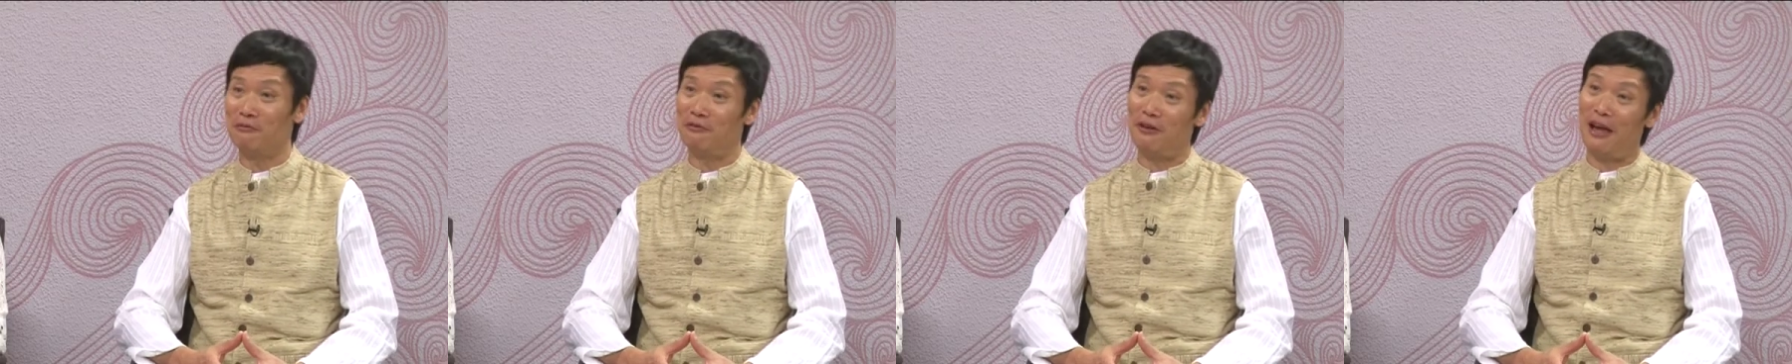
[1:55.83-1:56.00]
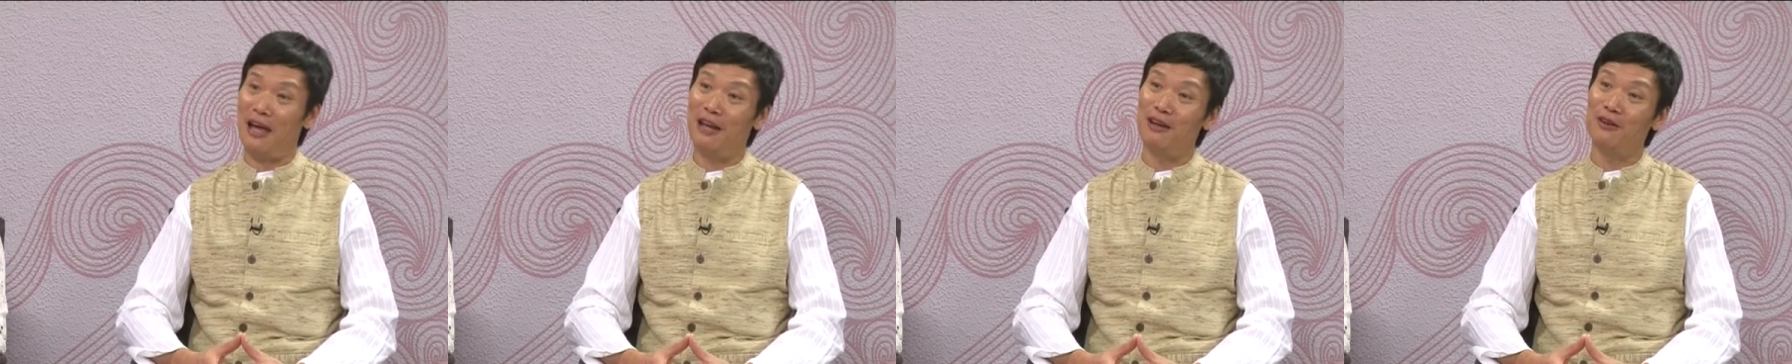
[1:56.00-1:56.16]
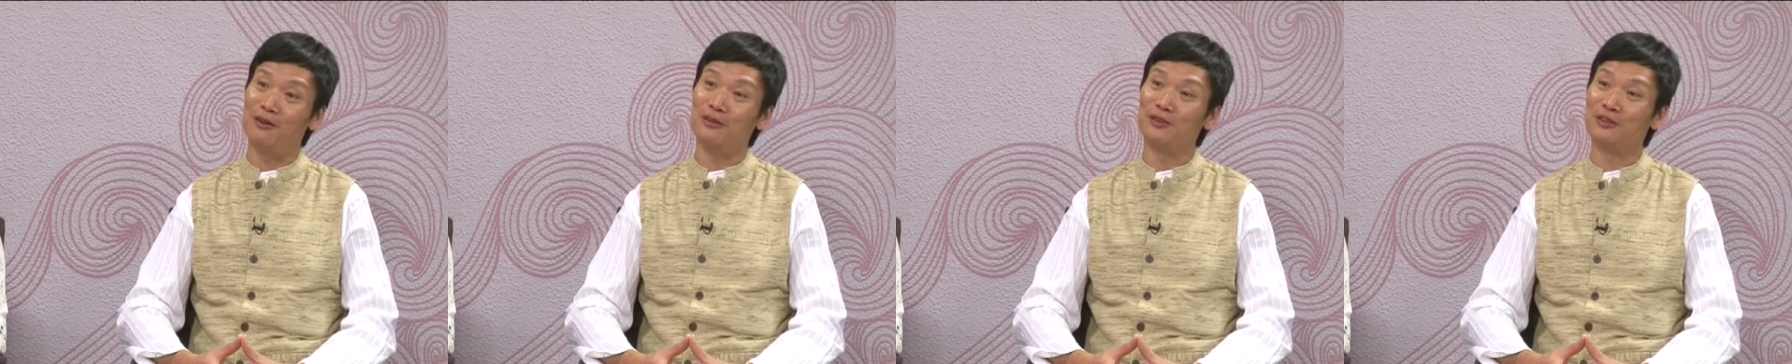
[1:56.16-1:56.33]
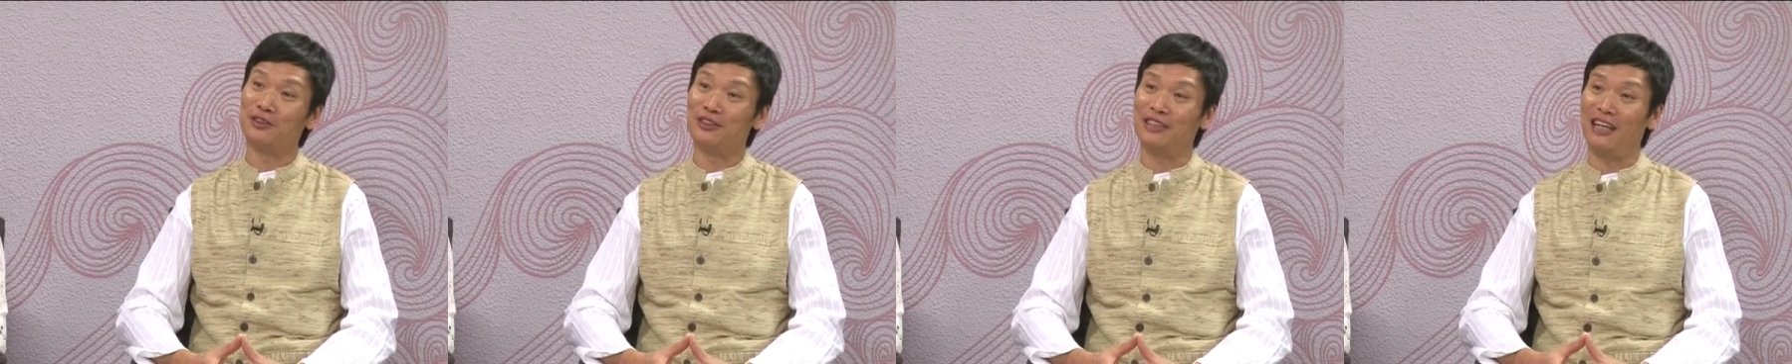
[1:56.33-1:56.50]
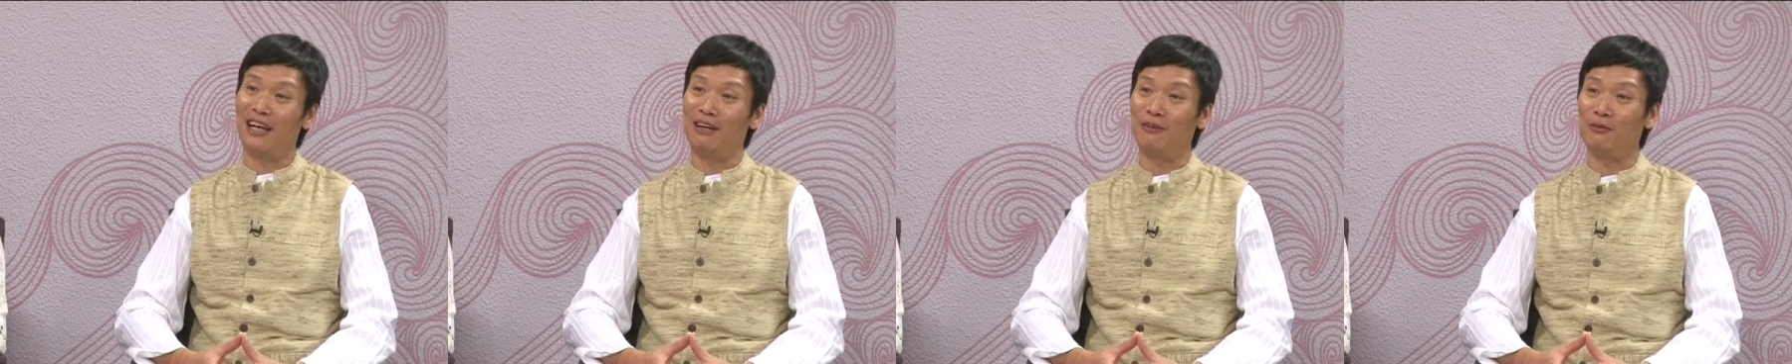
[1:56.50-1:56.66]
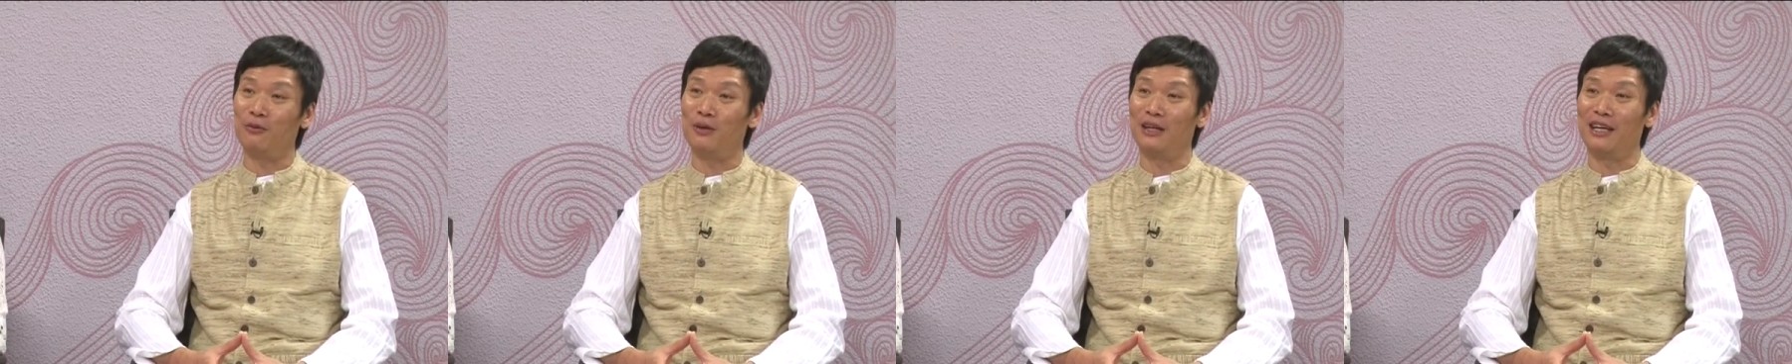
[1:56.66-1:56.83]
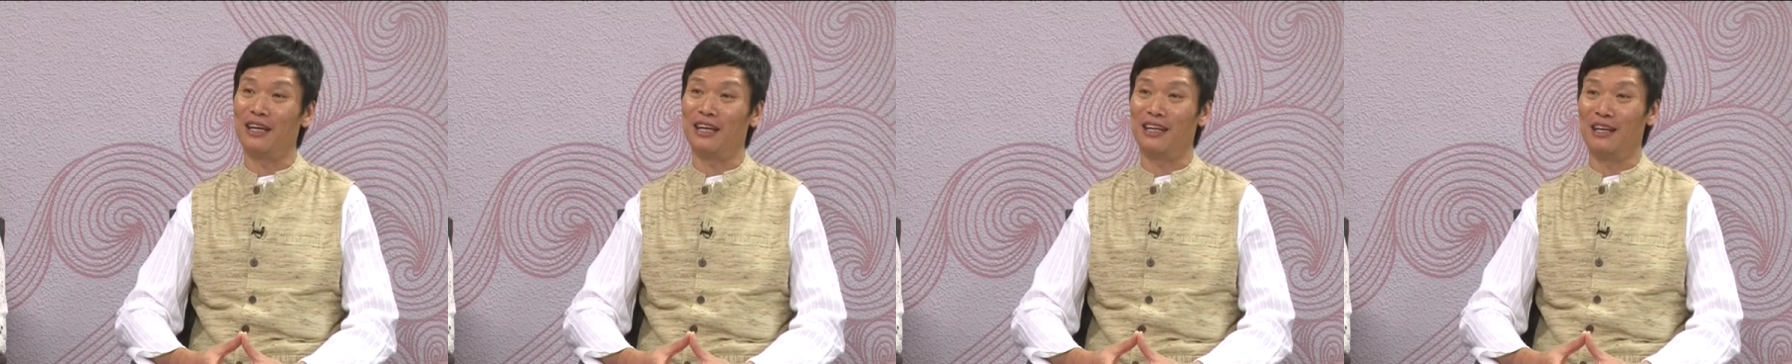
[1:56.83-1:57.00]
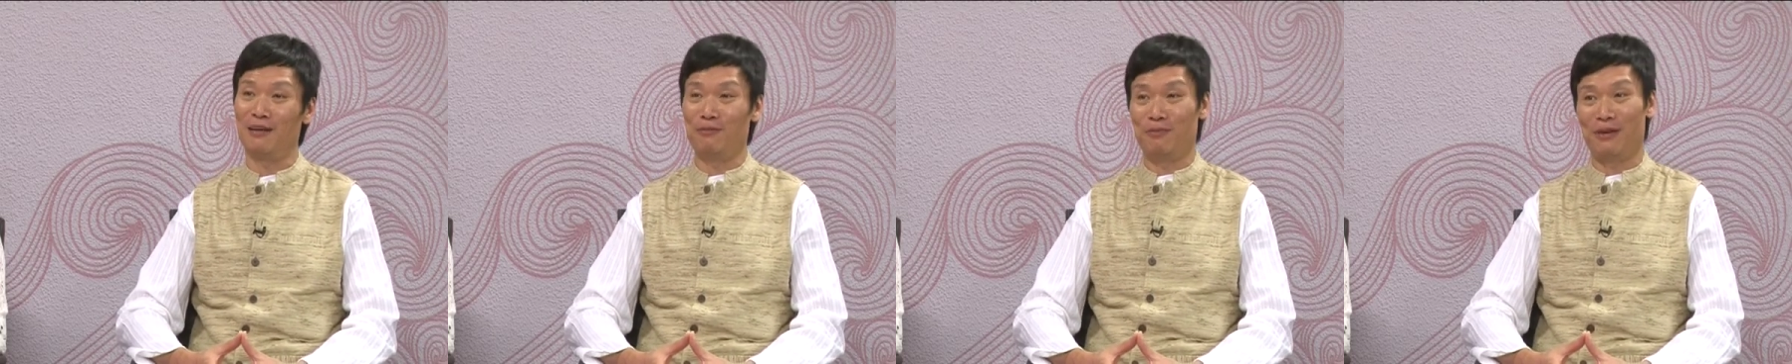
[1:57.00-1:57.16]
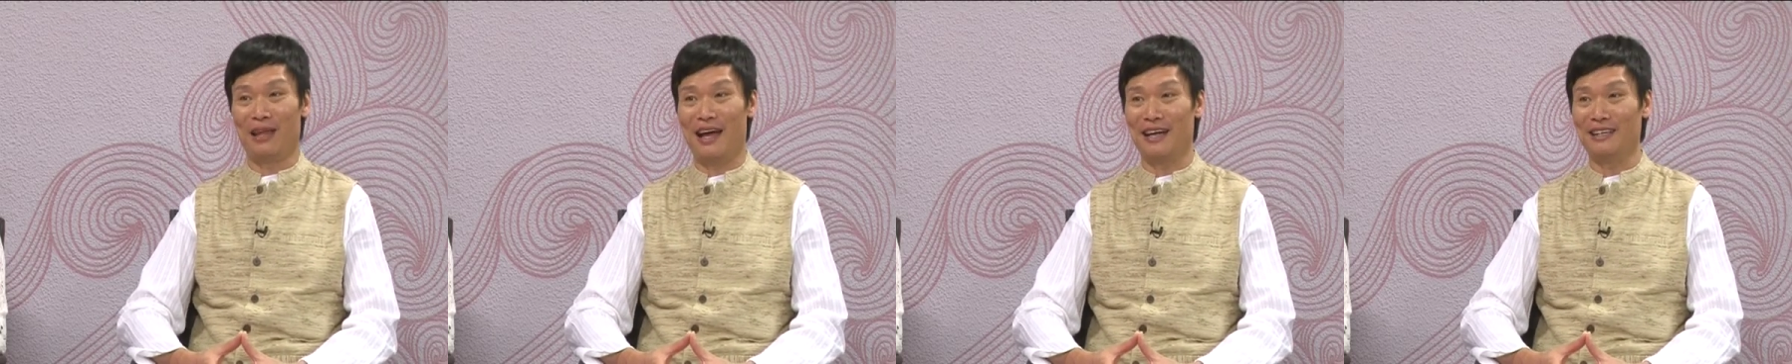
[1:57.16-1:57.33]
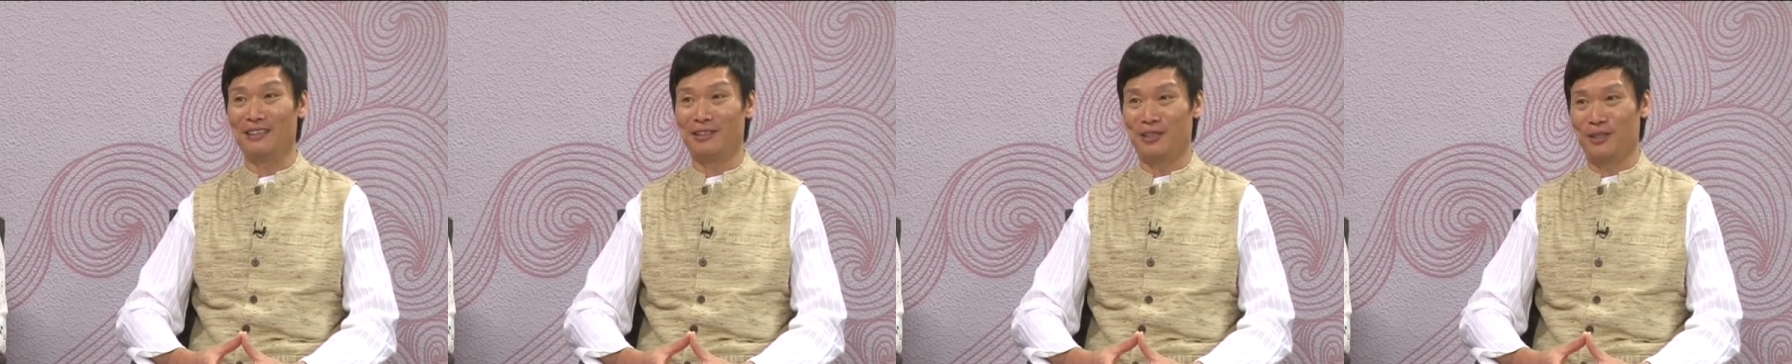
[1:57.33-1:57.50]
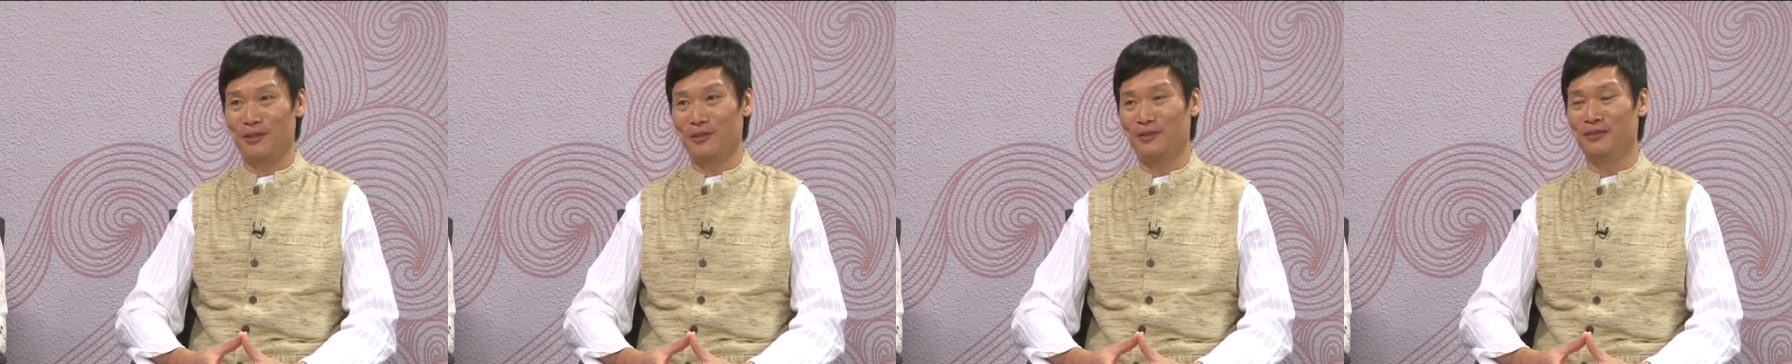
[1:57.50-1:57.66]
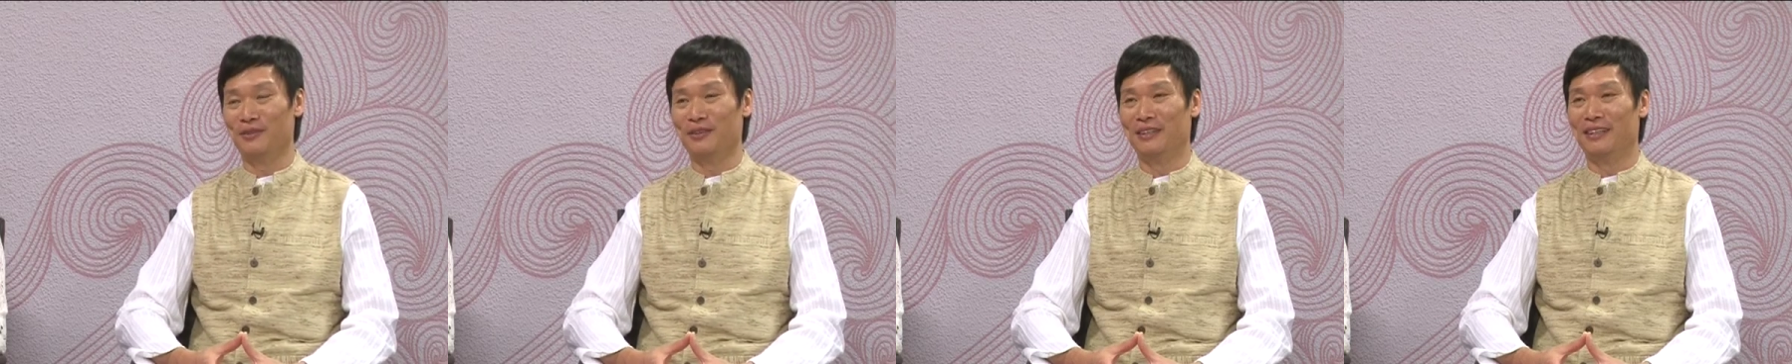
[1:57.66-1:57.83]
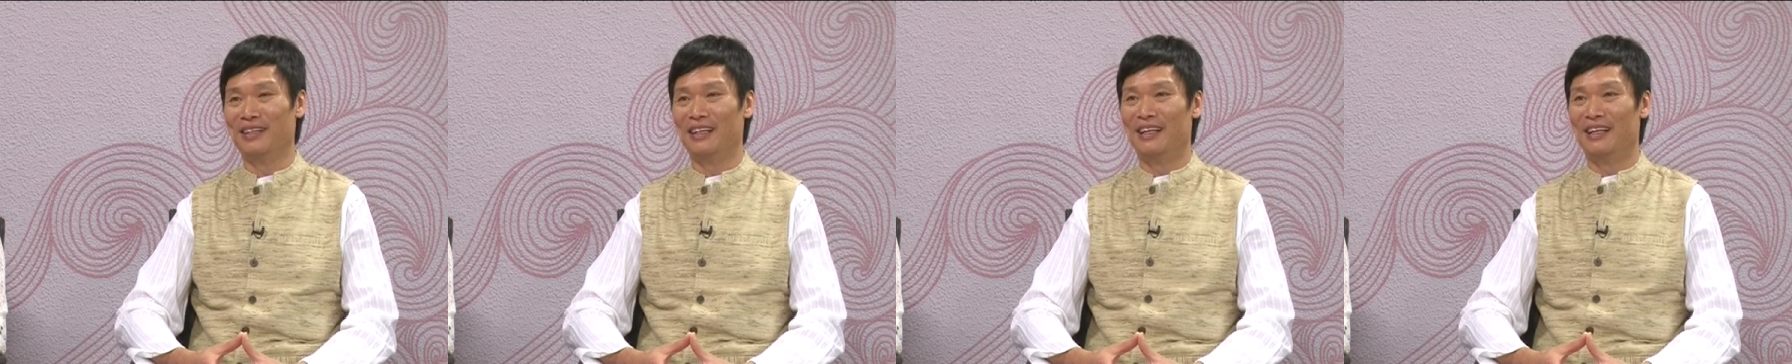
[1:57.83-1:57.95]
values that we can apply to.